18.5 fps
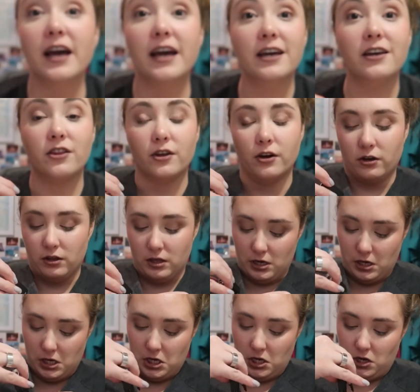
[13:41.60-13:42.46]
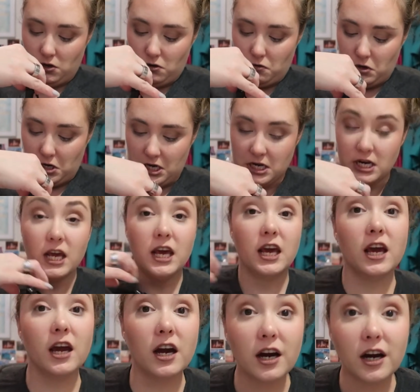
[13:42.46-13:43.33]
either, like, you know, right
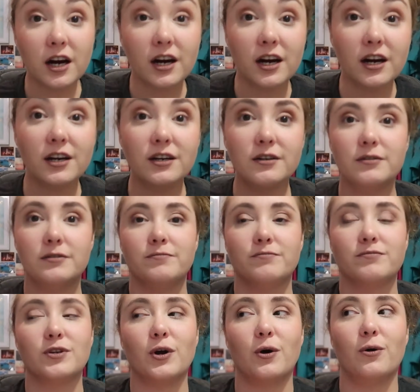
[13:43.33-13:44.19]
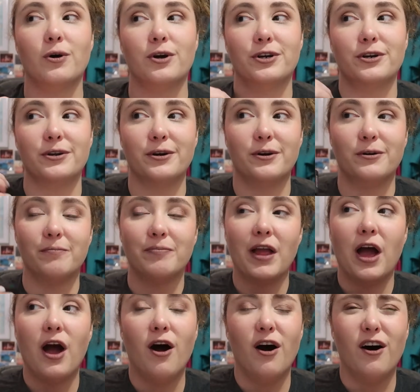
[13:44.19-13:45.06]
here, or, you know,
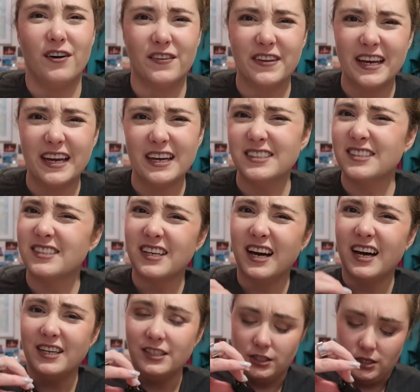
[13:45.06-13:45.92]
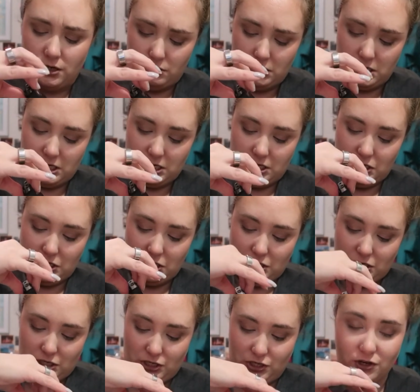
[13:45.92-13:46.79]
on the inside so it
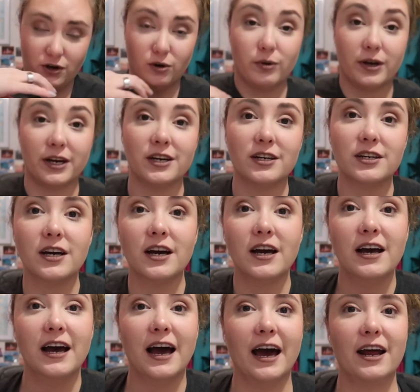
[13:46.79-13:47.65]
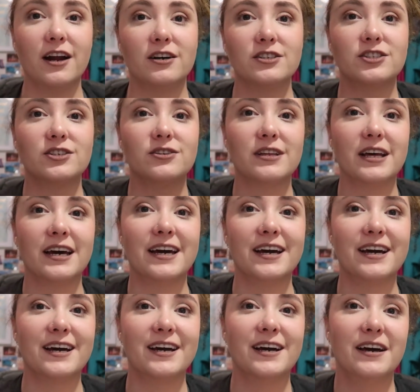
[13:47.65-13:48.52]
doesn't look so weird. And also,
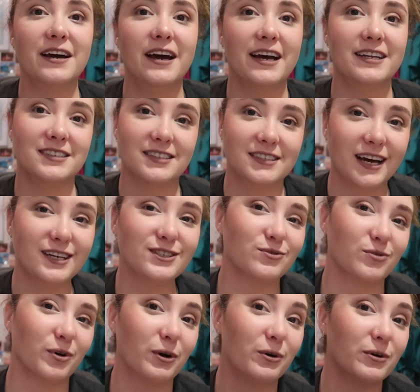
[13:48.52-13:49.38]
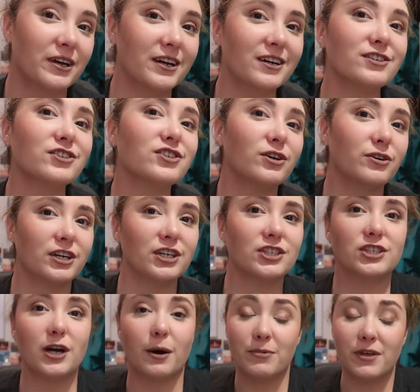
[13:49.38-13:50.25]
like, it says Rode here, so
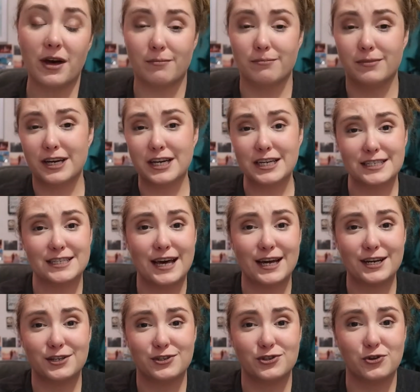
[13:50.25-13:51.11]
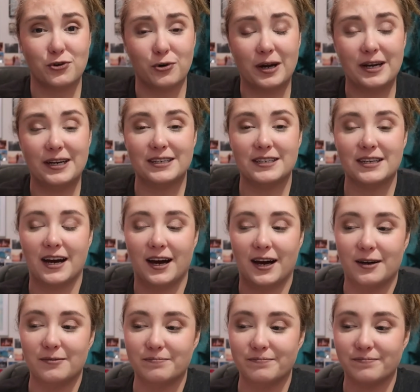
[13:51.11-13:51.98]
good job them, because that is great
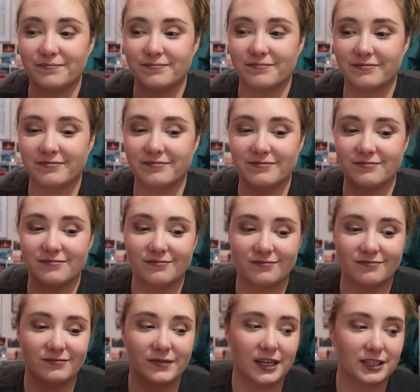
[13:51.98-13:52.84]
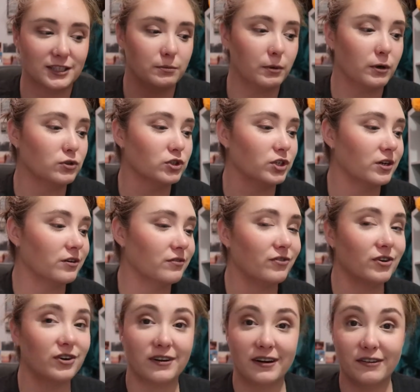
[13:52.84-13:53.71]
um exposure
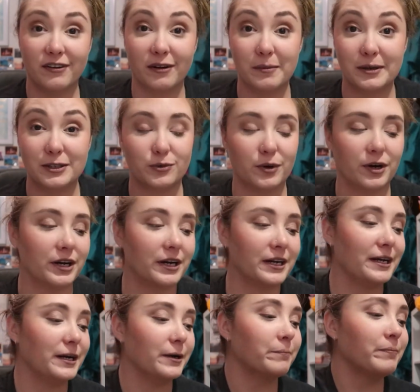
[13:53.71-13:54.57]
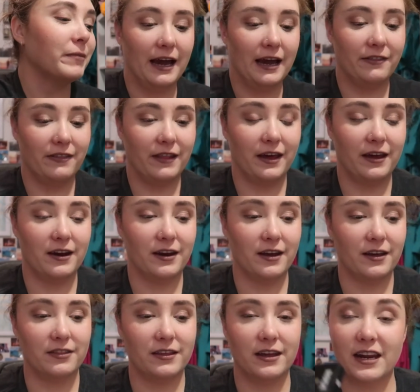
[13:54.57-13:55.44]
for if anybody's wearing it here. And
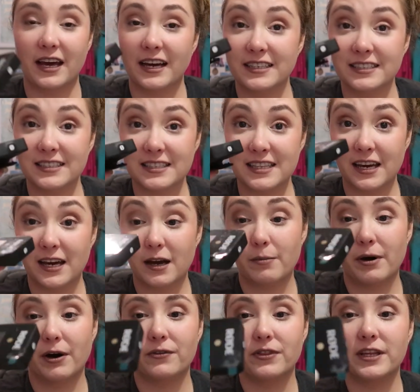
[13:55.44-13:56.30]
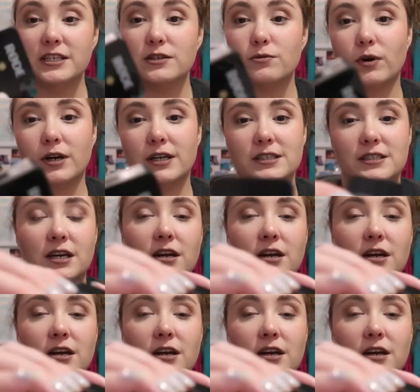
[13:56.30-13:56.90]
then the nice thing about this one is